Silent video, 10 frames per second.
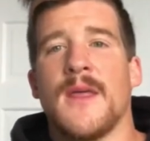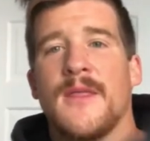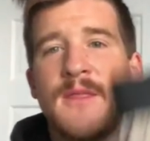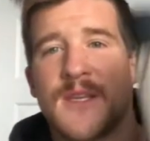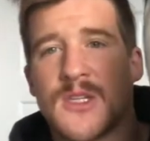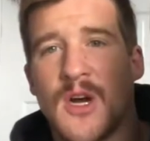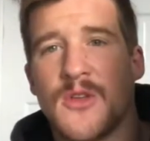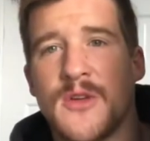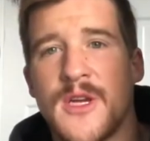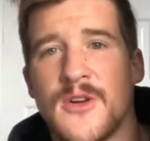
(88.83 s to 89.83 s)
this
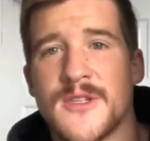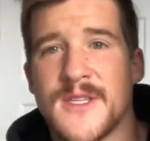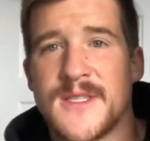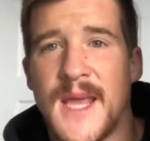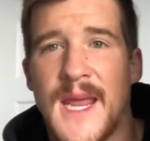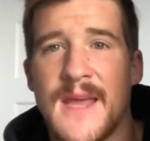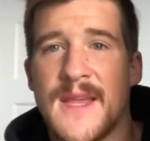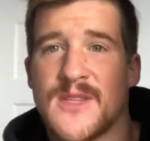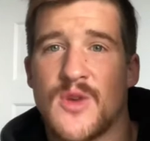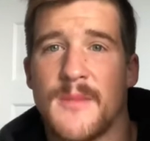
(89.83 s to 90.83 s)
color here is the tan,
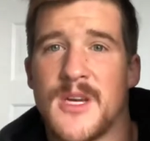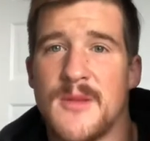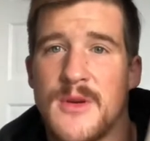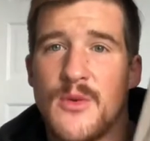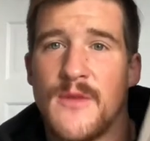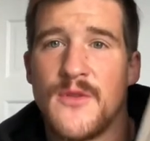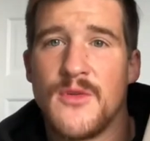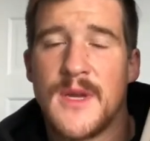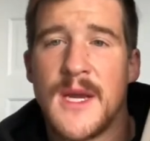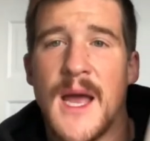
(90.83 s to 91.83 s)
that's what I'm gonna be
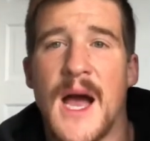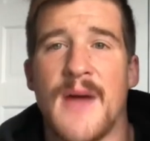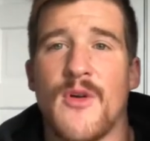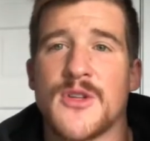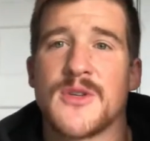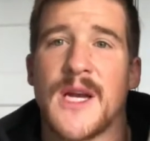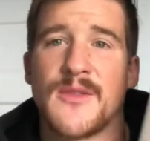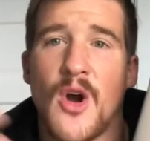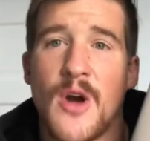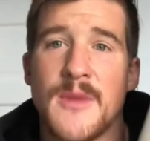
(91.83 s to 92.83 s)
reviewing. I've also got
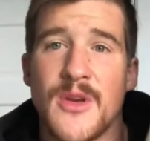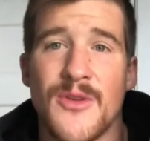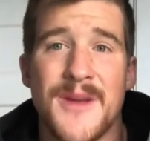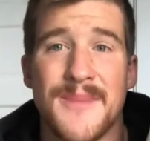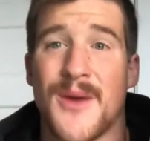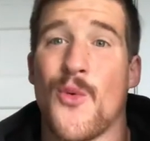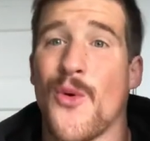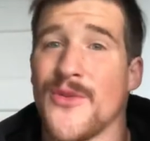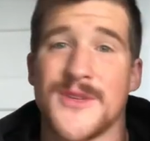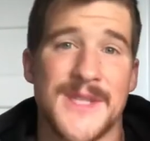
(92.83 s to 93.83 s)
the army green, but I
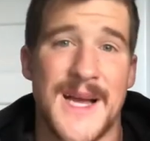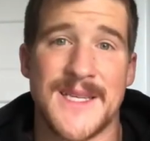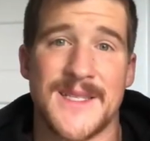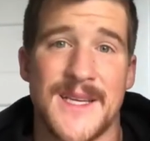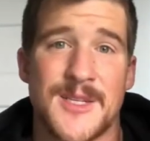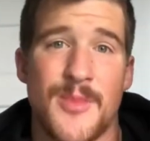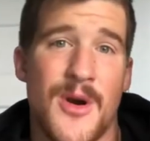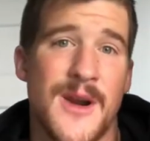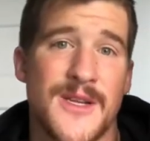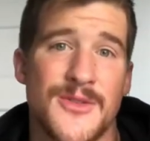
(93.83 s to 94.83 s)
wore those last night
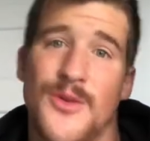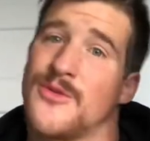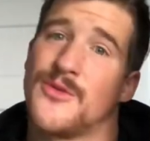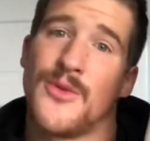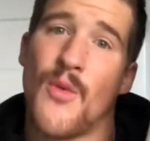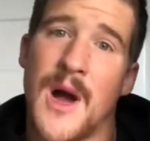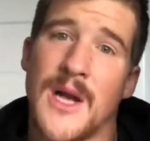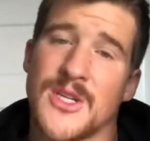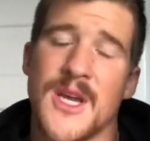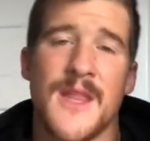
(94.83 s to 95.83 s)
sparring, so those are in the
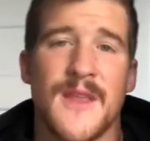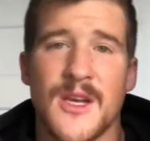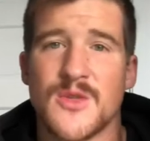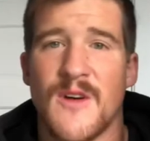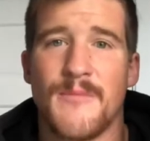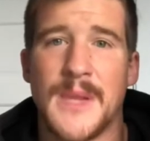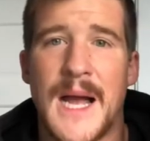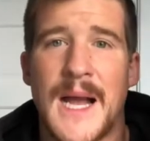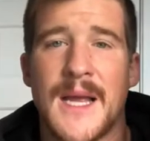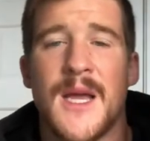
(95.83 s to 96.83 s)
wash. They also have
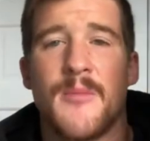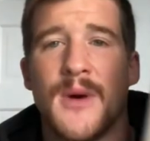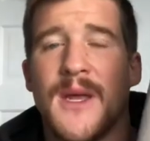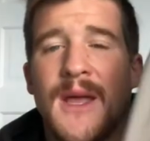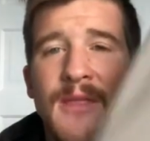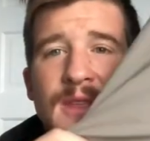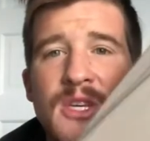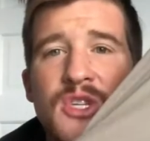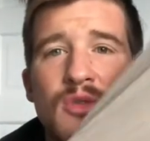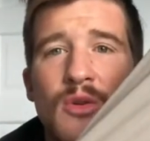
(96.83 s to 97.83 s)
black, but
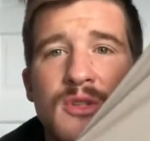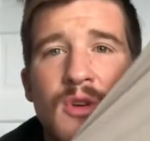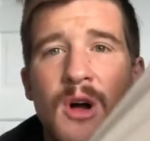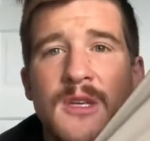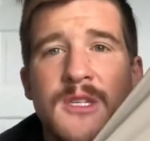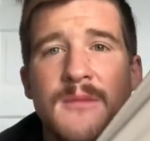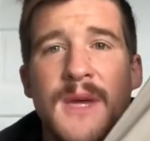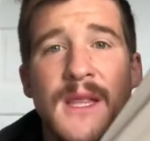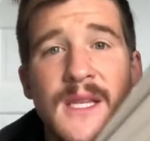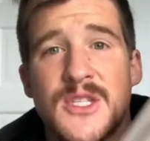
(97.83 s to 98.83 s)
these shorts are awesome,
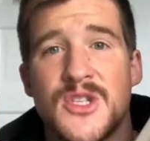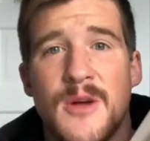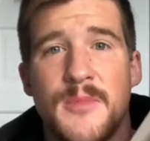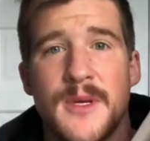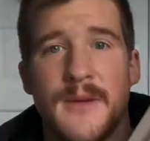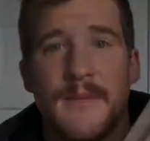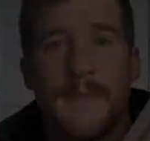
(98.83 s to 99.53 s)
and let's jump in.